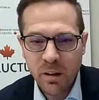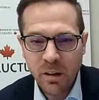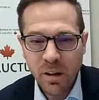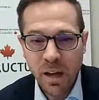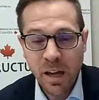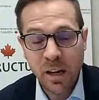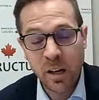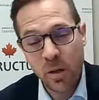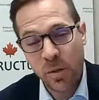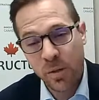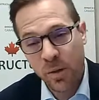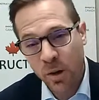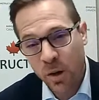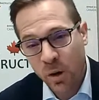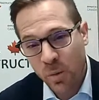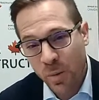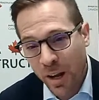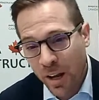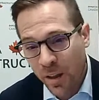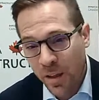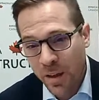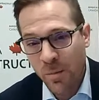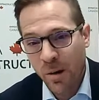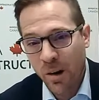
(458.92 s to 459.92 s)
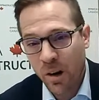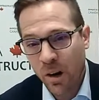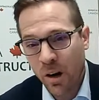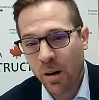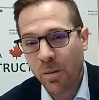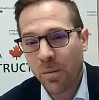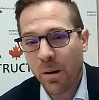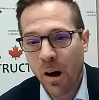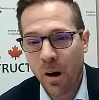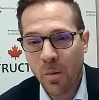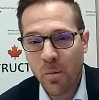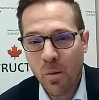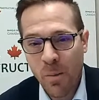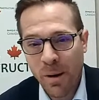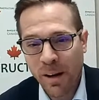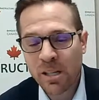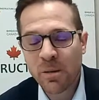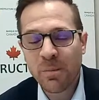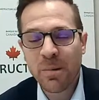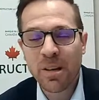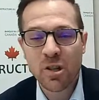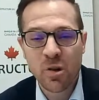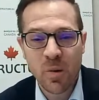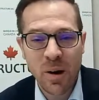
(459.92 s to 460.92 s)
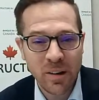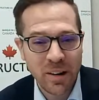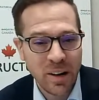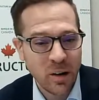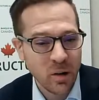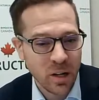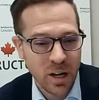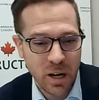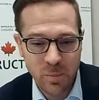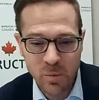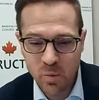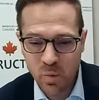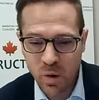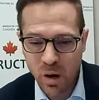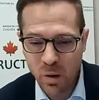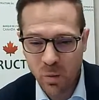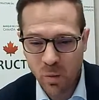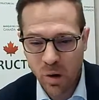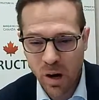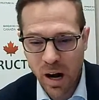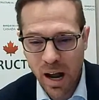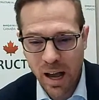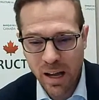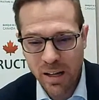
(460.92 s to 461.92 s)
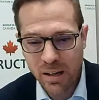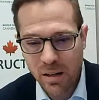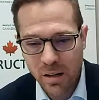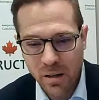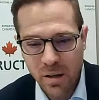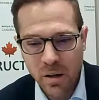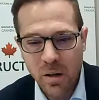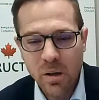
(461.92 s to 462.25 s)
And a third way to think about our, our momentum is around outcomes, where we're at